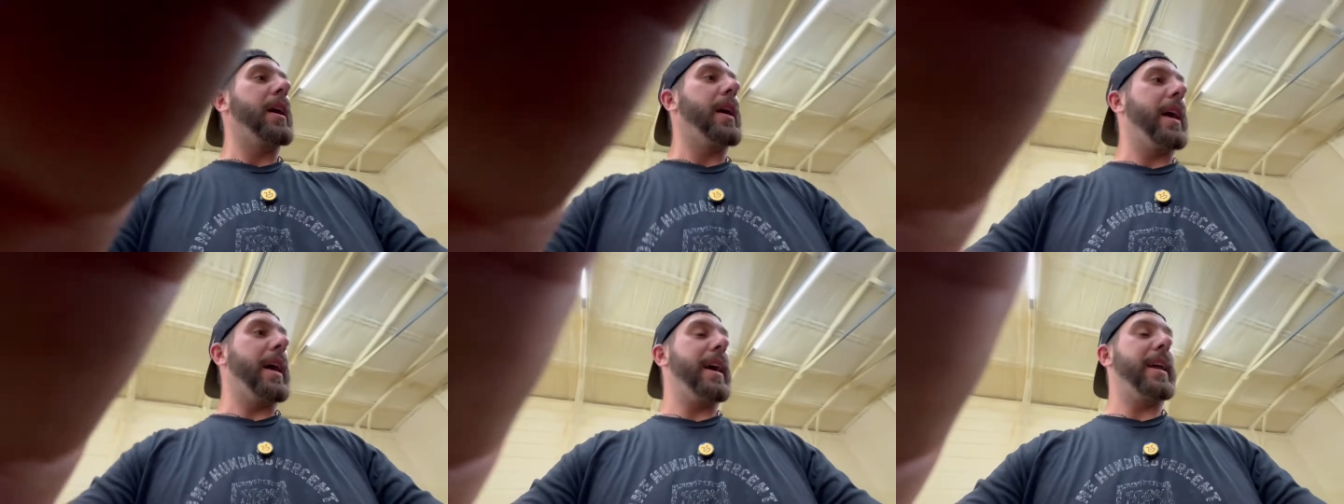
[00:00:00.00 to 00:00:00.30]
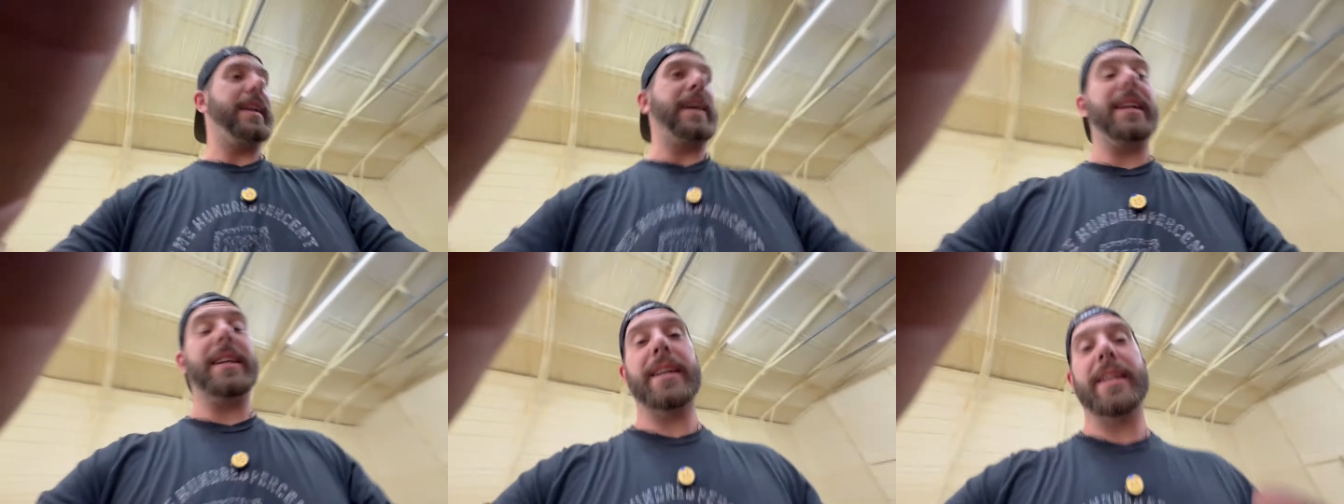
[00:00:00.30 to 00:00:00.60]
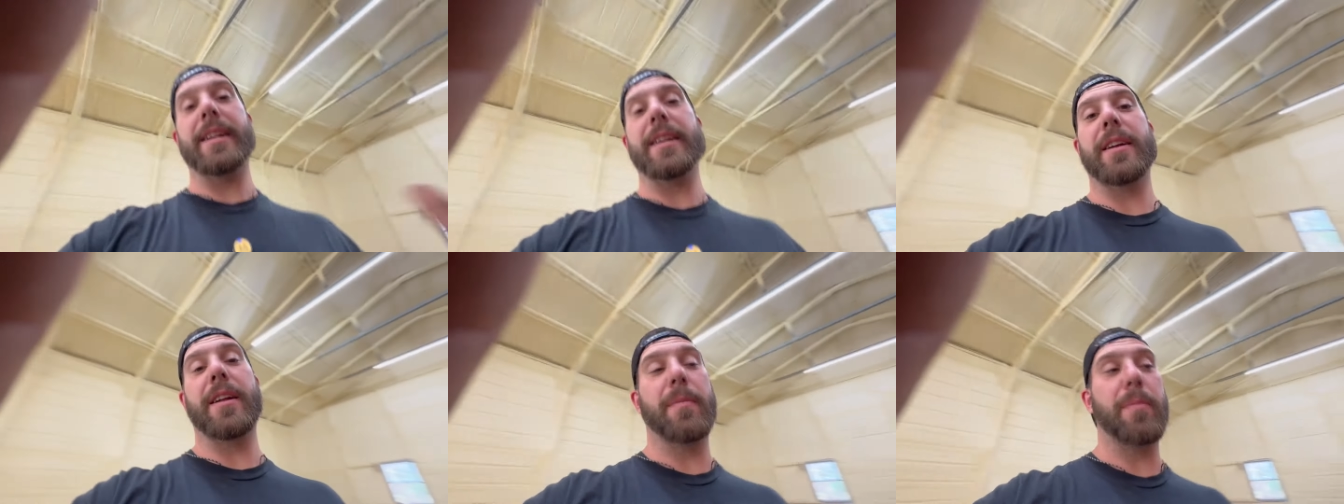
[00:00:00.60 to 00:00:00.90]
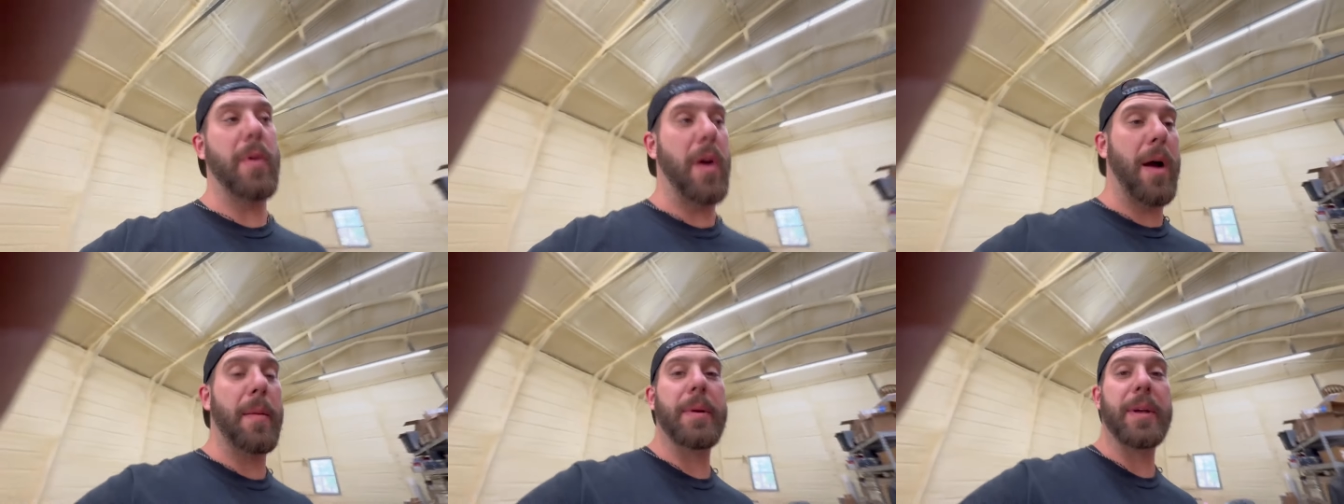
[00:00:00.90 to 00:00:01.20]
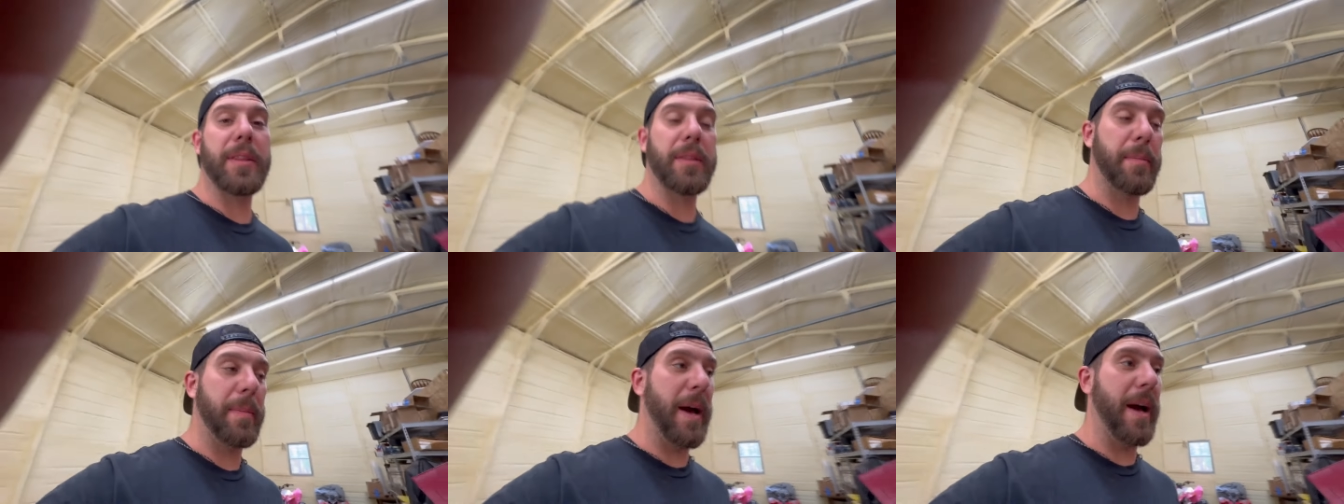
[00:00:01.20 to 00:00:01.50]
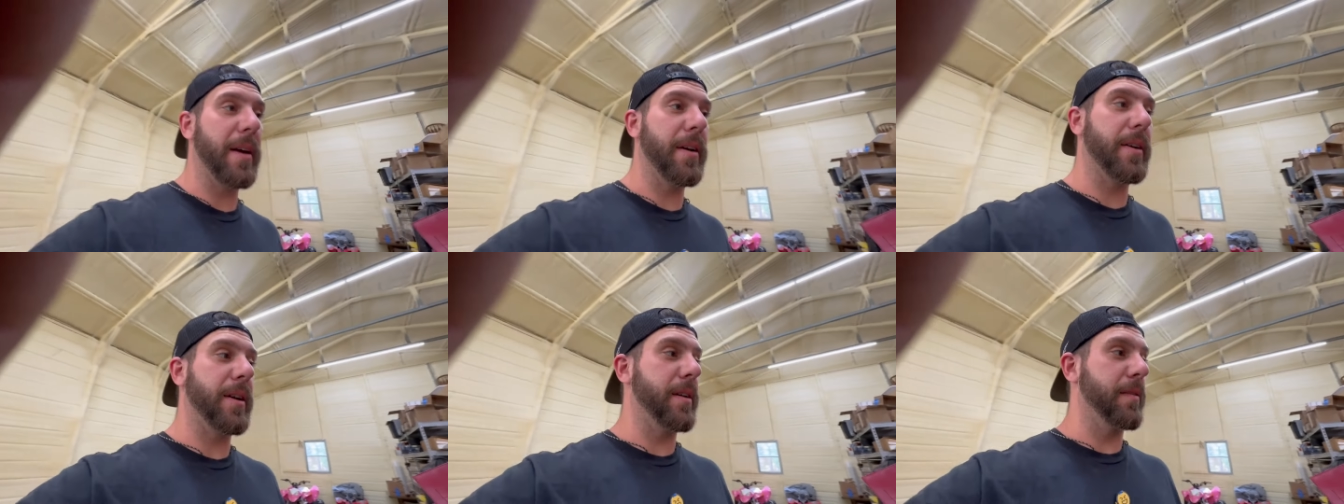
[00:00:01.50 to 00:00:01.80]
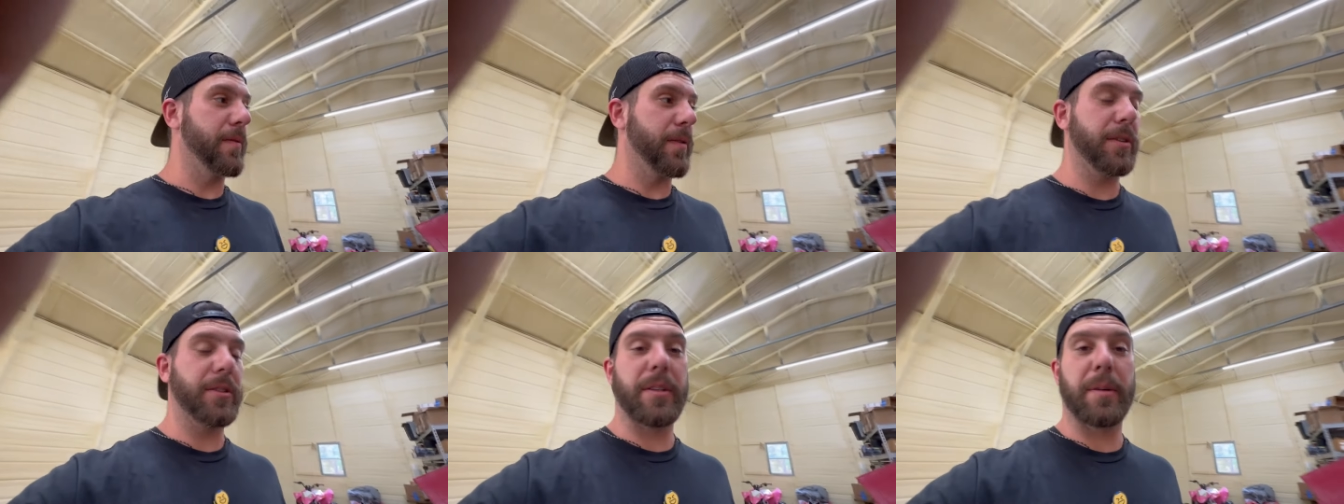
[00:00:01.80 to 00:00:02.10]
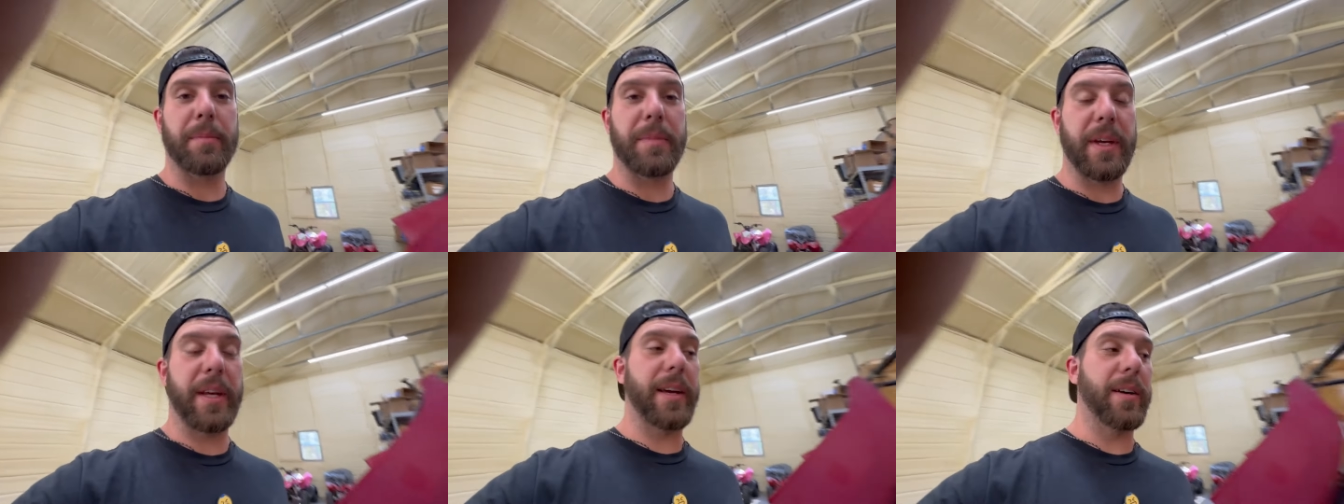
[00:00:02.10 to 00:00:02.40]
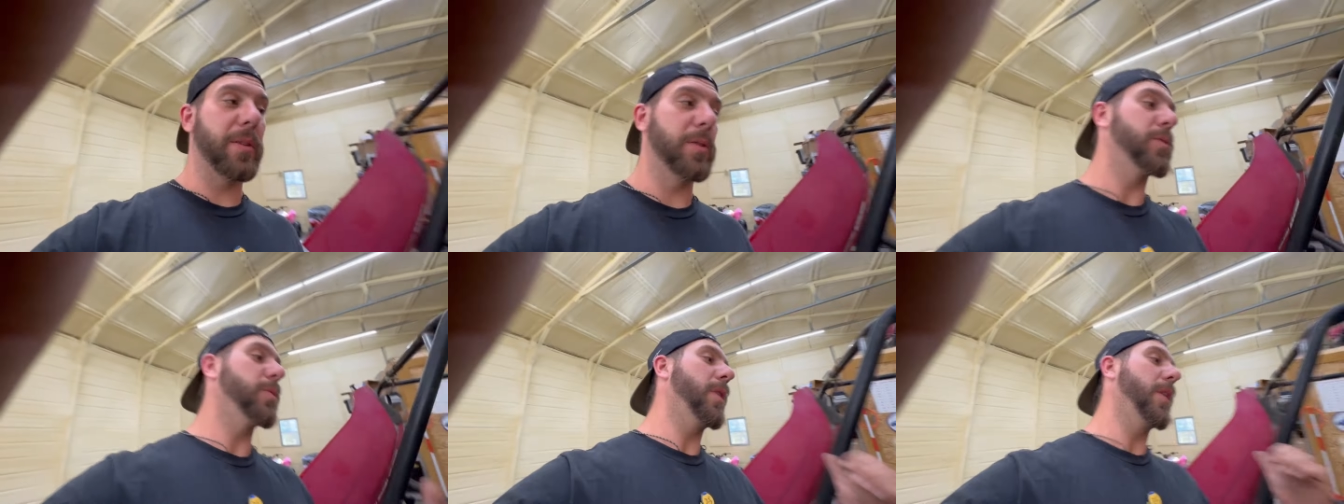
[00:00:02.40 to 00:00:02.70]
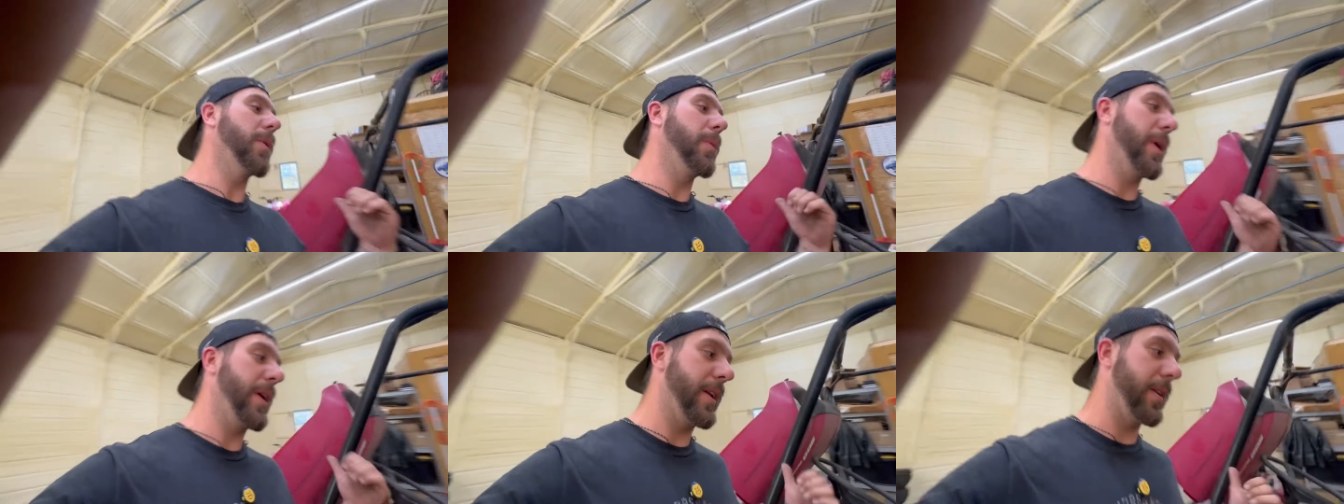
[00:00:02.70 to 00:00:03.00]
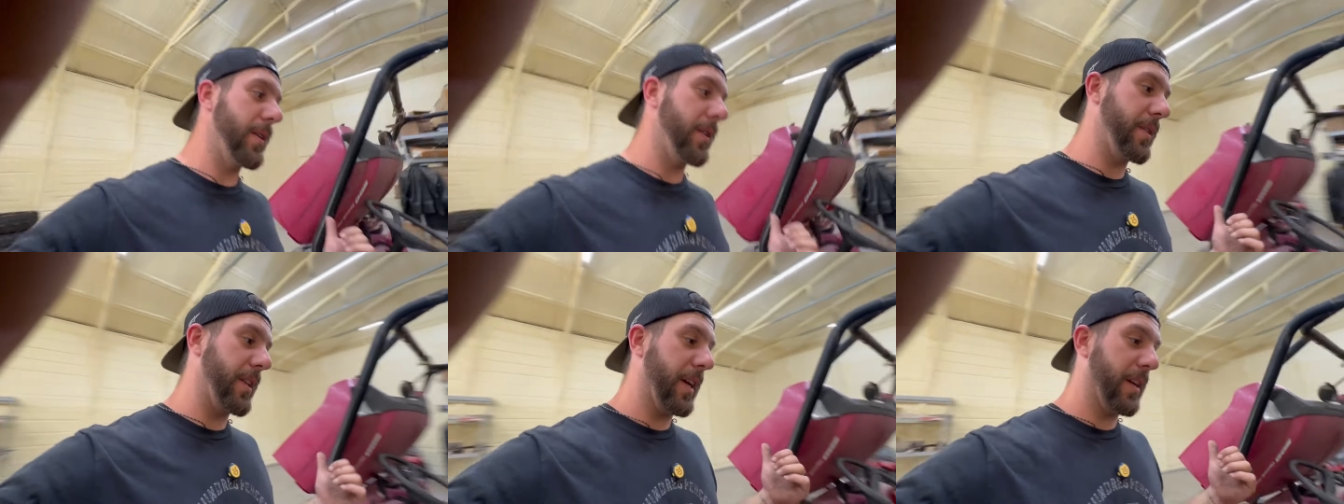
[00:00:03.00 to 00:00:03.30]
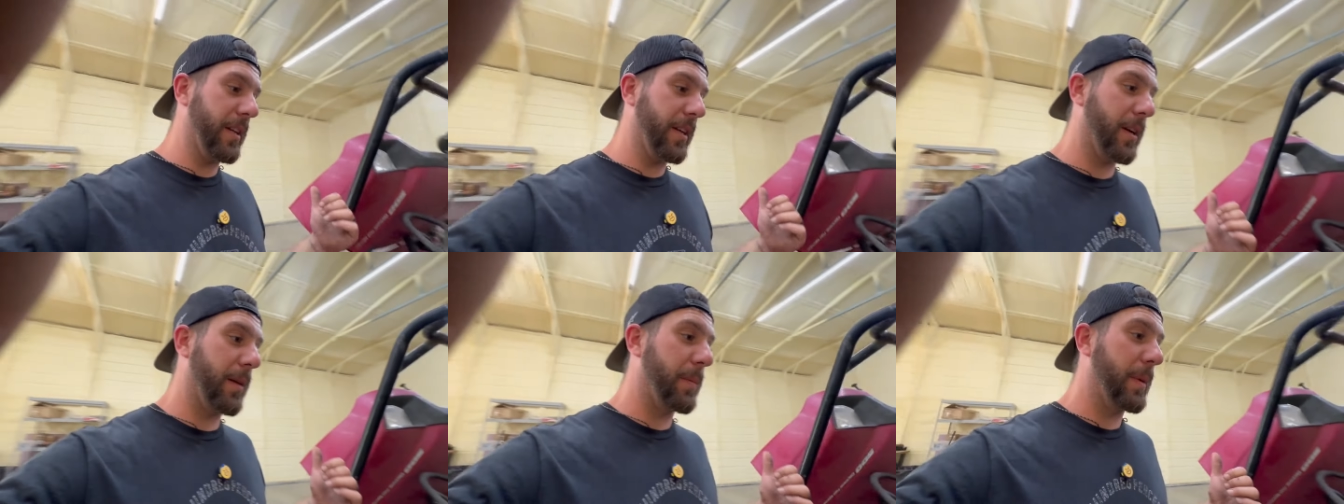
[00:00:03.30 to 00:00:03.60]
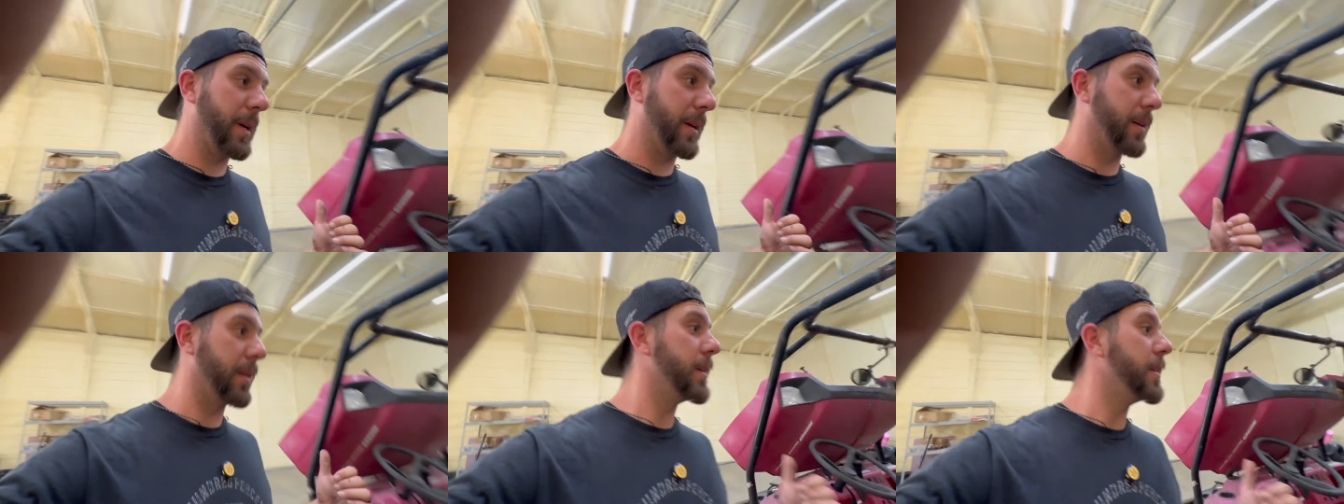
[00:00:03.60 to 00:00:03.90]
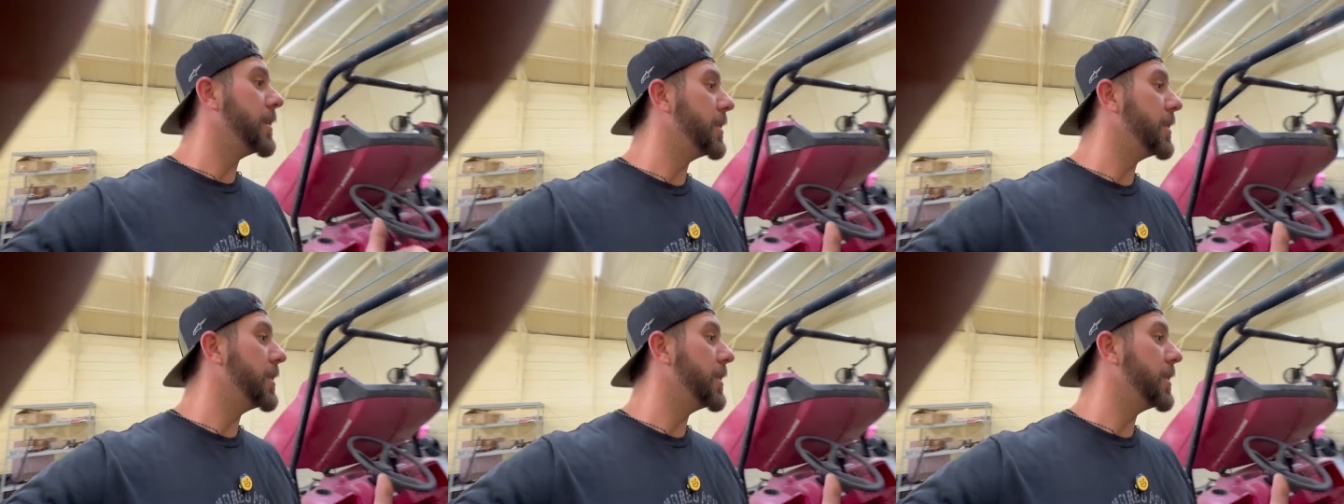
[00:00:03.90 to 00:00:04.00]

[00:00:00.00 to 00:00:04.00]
And I did end up robbing the battery for something else while I waited on that to come in.